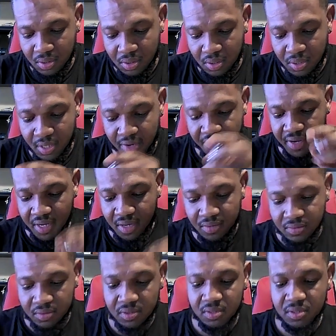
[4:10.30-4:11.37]
There we go.
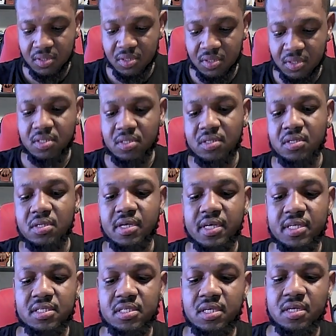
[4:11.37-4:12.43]

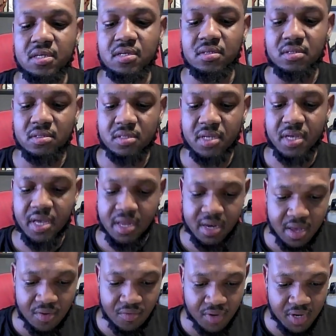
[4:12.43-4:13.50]
That's it. And
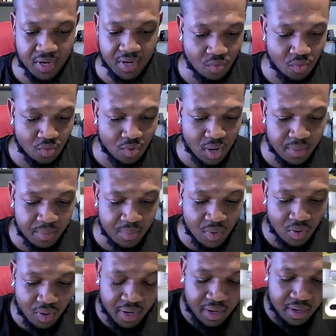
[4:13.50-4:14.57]
then we need one
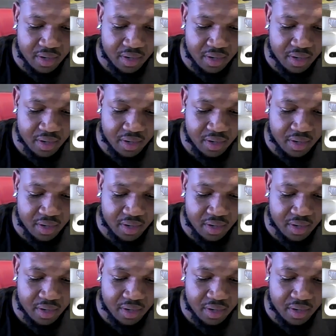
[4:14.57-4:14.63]
more.